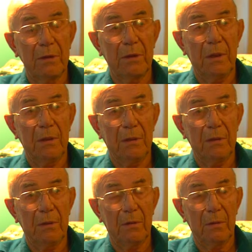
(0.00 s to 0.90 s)
and
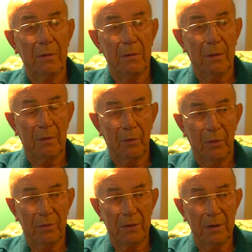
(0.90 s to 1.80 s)
we were
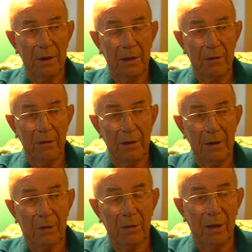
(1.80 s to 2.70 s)
sitting down there in
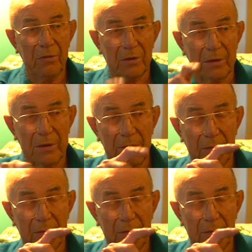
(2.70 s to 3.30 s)
the crosscut